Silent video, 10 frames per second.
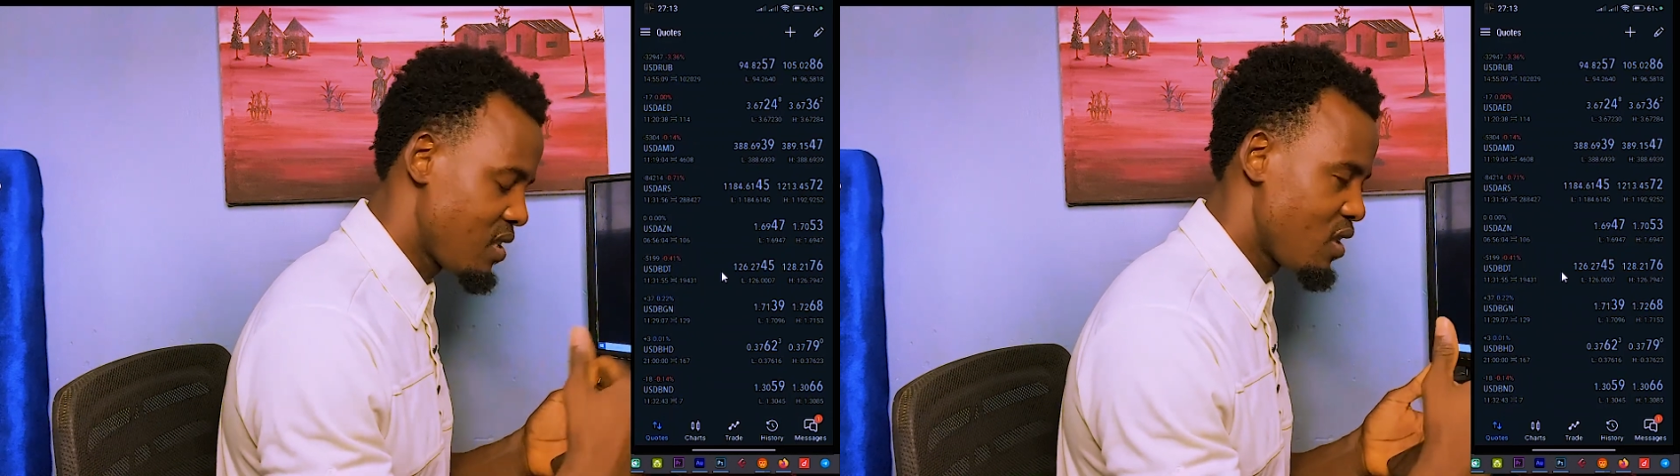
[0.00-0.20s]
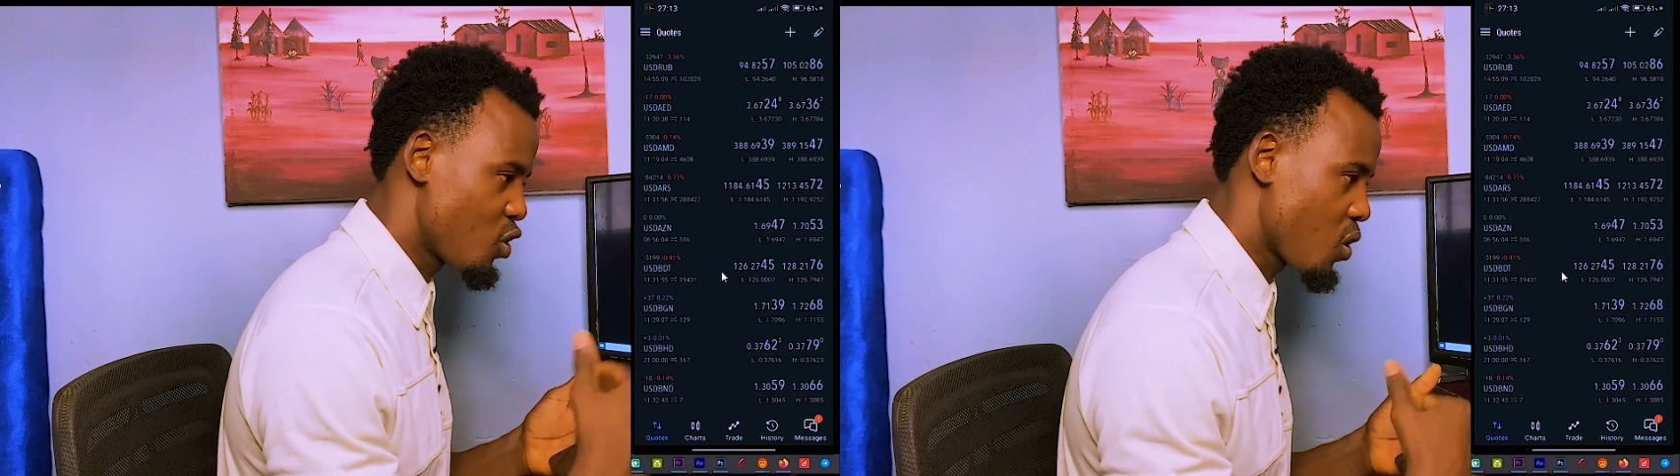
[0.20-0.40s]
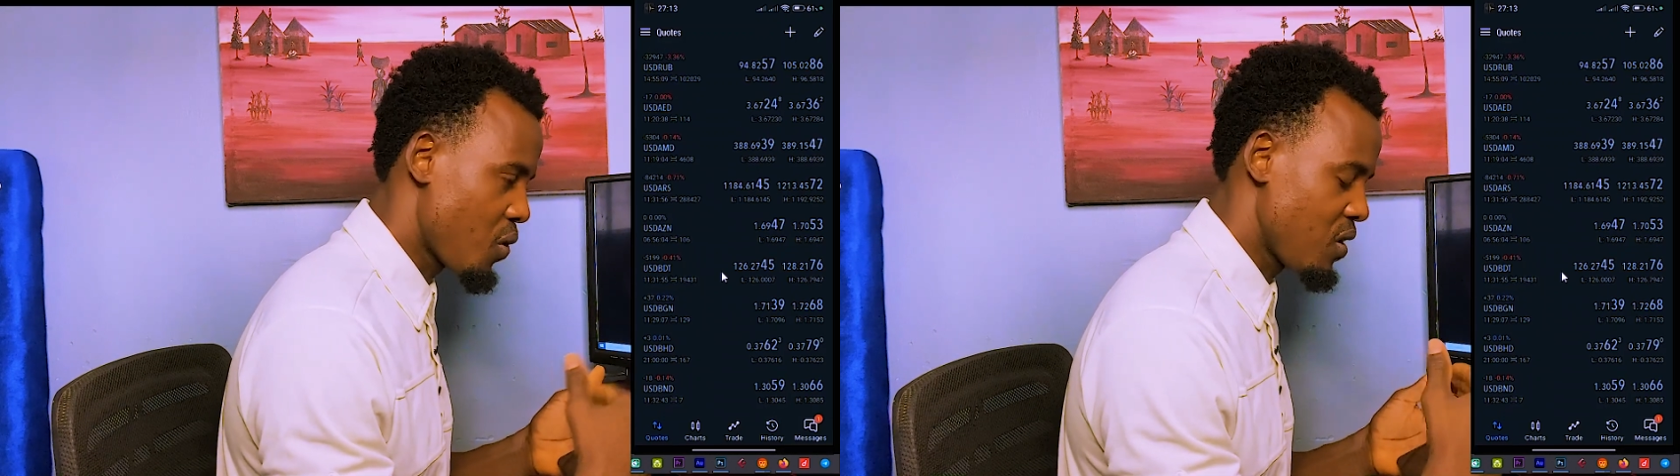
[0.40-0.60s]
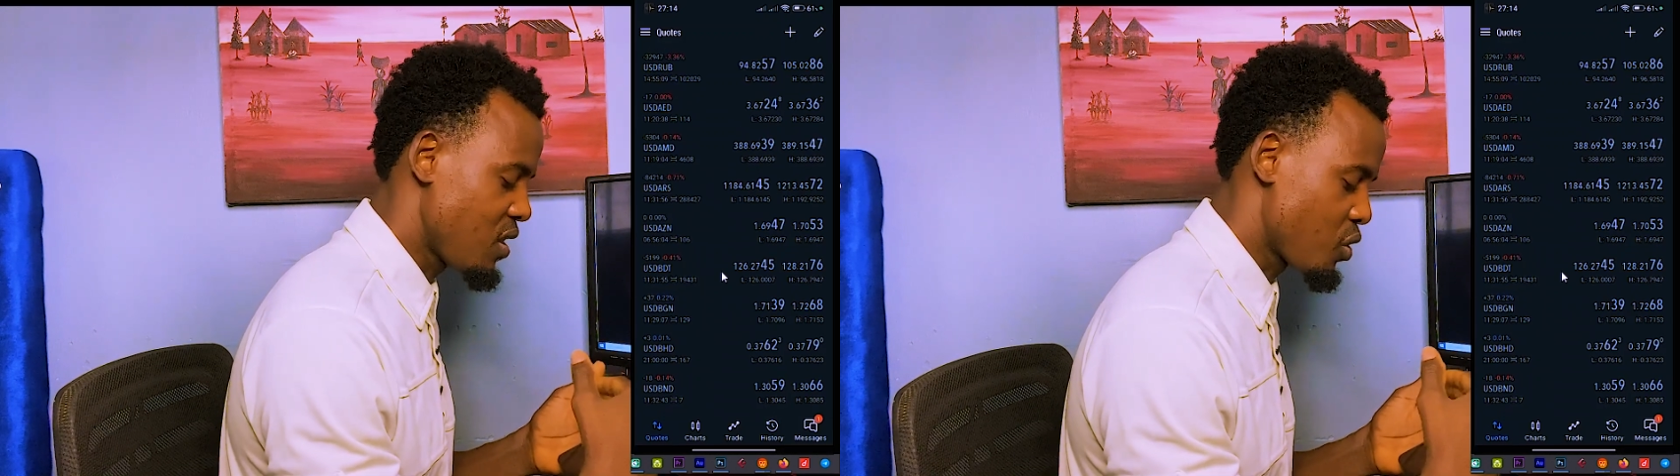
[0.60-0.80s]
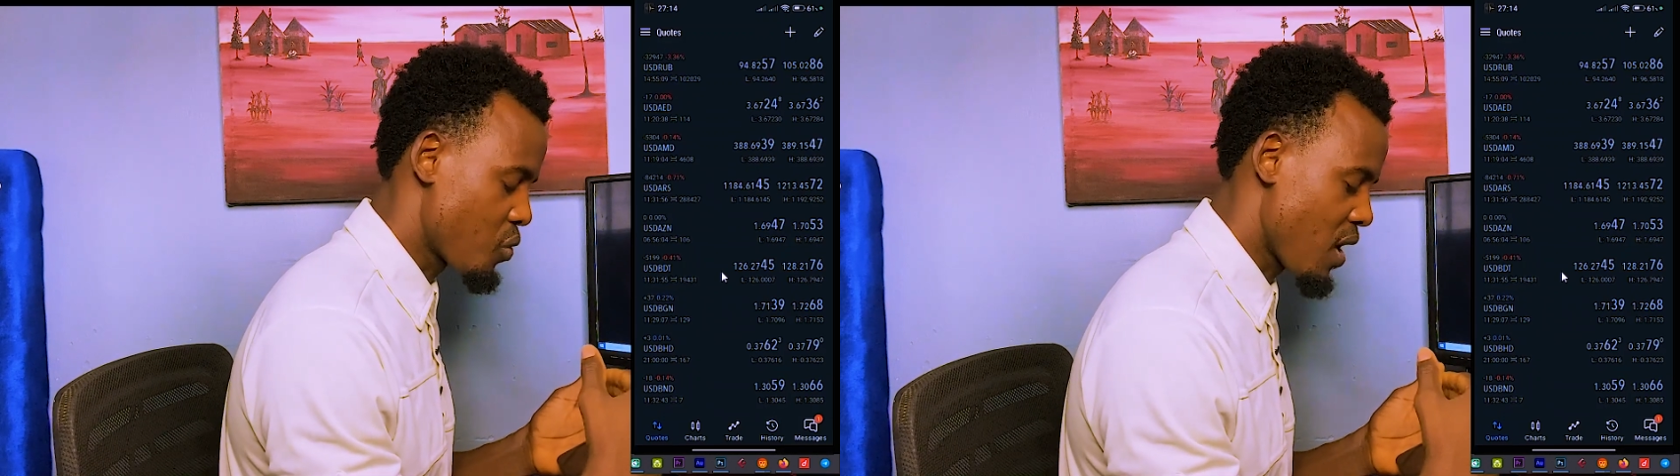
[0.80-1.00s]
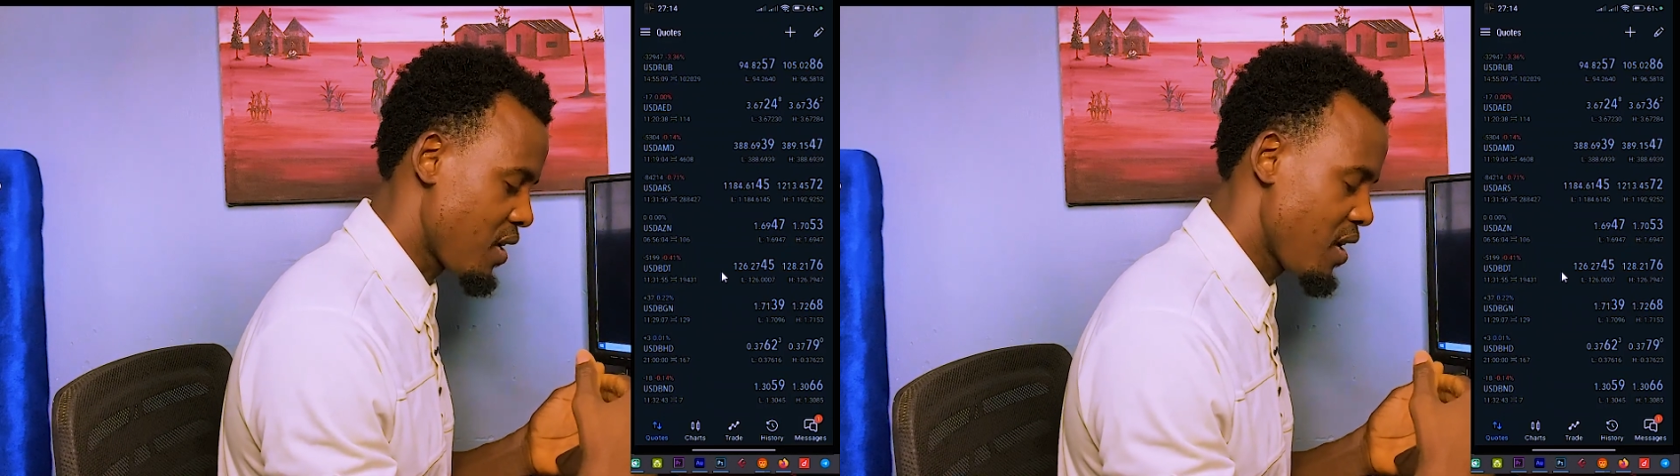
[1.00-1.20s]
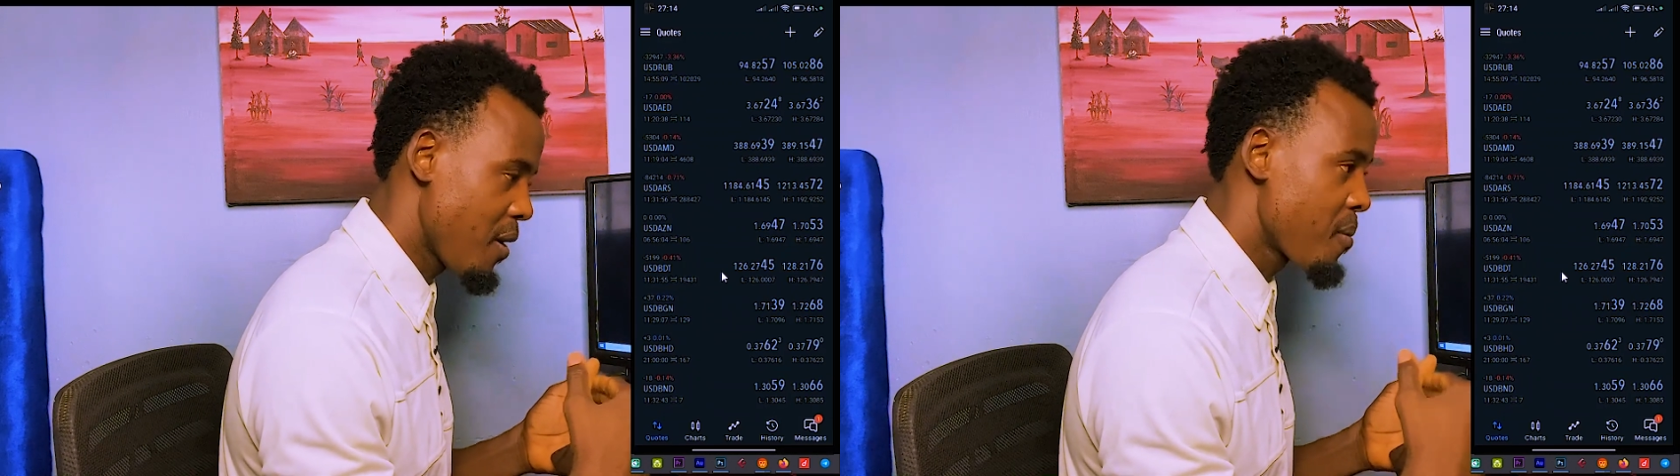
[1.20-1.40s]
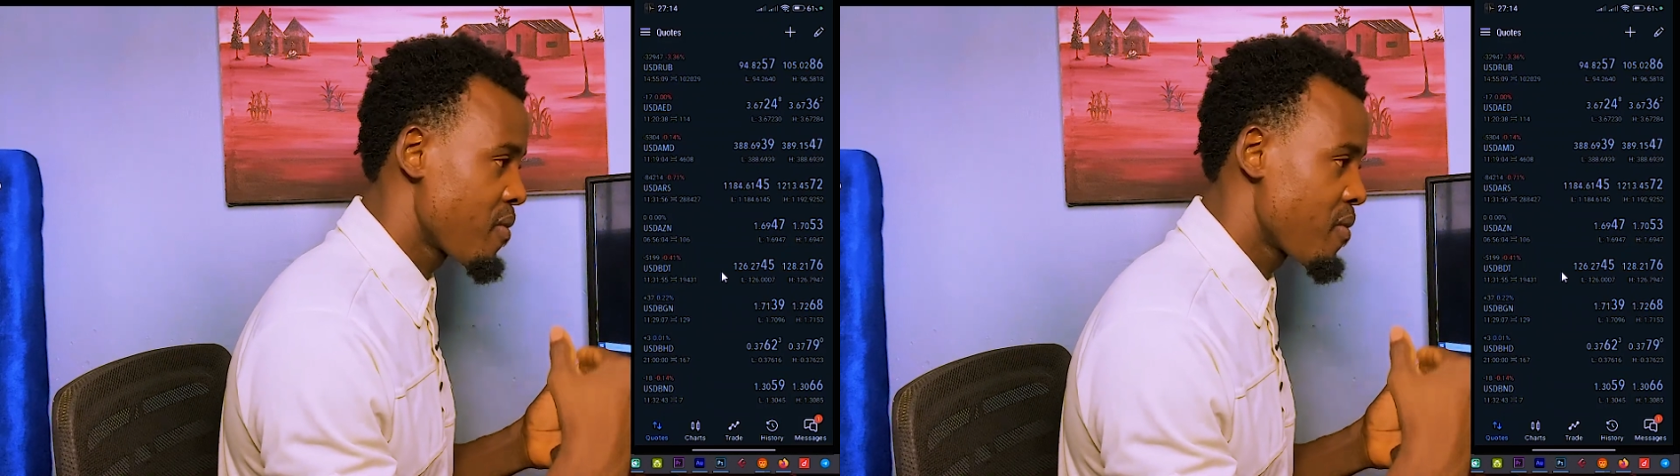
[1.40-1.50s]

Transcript: these currencies right here.